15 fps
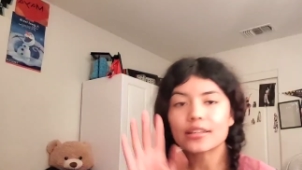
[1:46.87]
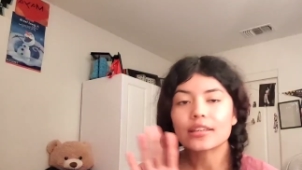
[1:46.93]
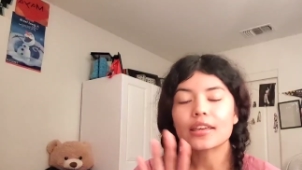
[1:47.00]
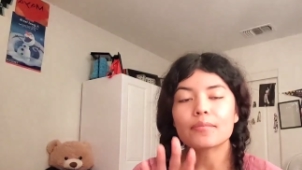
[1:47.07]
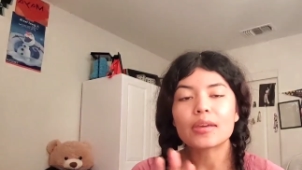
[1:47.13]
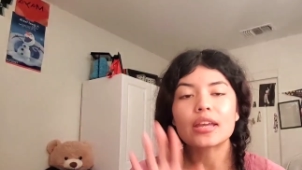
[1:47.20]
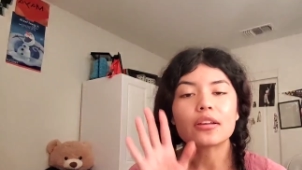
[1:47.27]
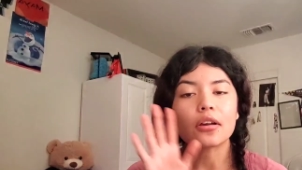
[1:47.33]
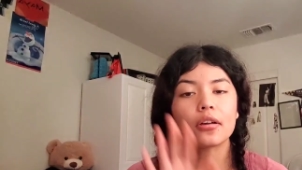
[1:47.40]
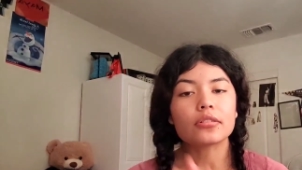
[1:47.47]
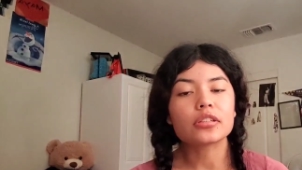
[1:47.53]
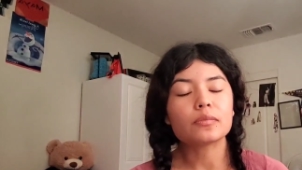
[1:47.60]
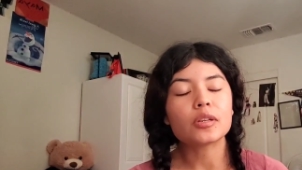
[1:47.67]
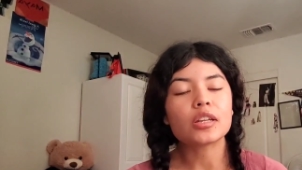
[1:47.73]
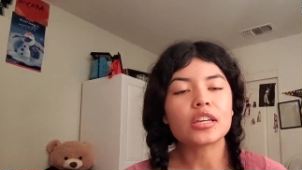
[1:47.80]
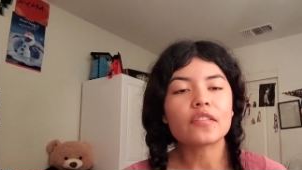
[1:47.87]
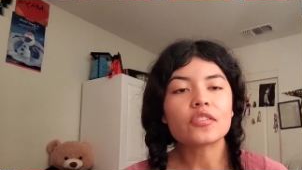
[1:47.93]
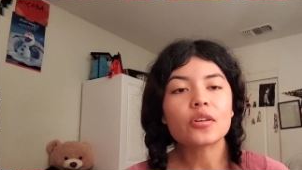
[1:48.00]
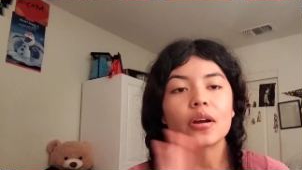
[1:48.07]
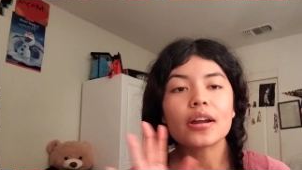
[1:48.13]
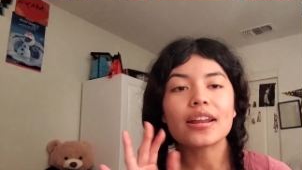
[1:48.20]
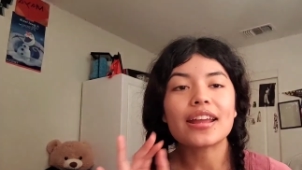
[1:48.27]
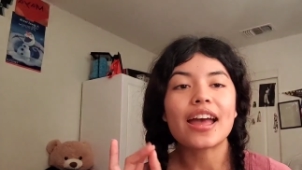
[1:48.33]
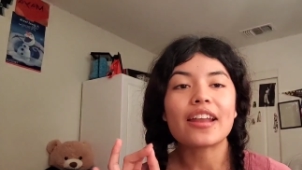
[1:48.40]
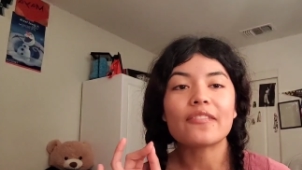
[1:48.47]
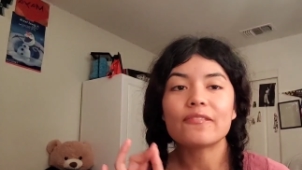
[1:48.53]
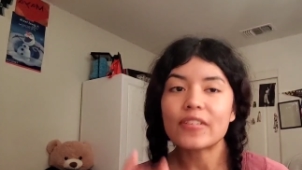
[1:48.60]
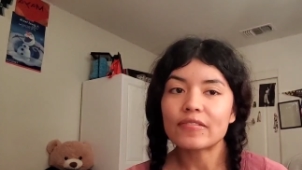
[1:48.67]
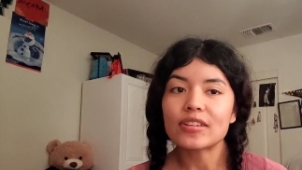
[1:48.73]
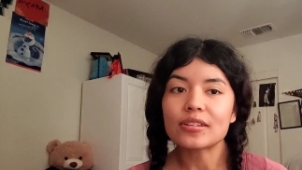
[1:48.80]
did give me an Ulta Beauty gift card. It had
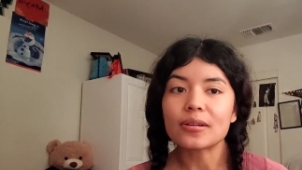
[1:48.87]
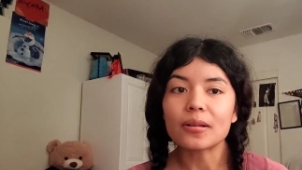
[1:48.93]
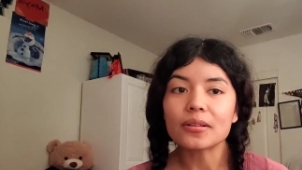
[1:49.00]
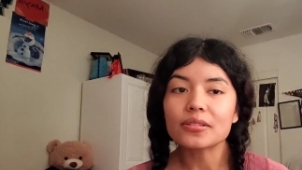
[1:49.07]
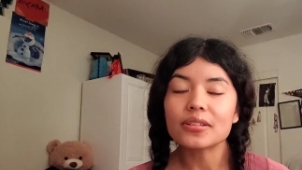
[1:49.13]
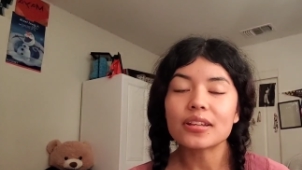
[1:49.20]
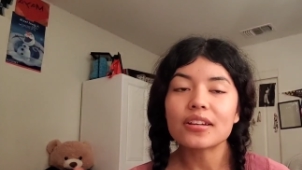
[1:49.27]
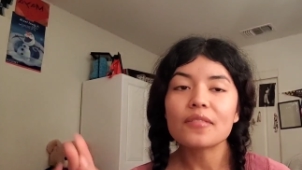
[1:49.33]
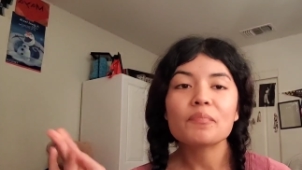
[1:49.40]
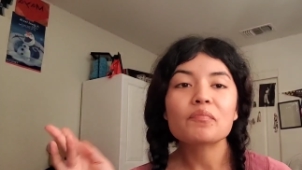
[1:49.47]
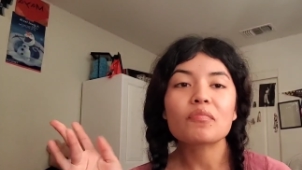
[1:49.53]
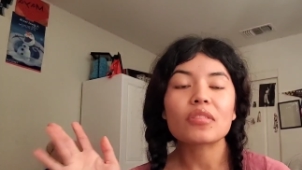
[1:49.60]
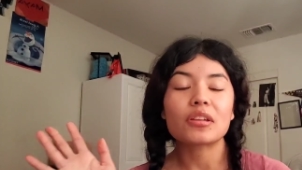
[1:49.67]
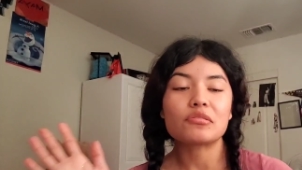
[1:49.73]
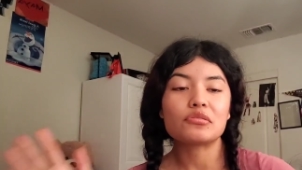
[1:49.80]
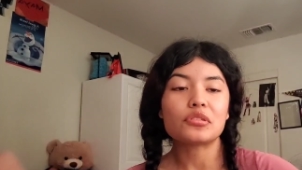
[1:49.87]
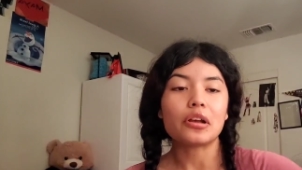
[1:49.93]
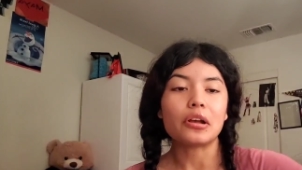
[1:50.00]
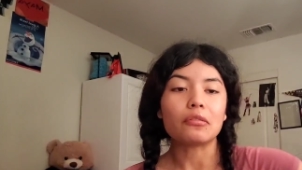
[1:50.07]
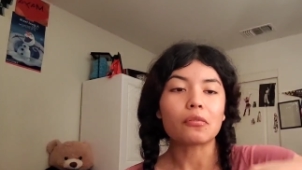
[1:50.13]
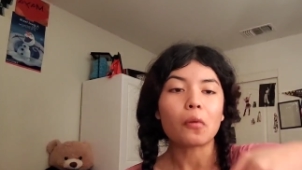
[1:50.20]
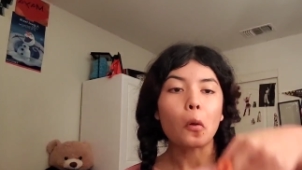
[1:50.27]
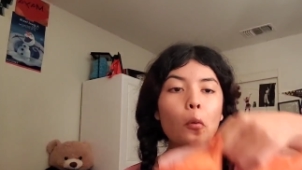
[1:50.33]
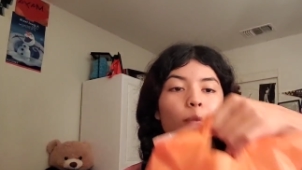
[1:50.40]
fifty dollars in there, and so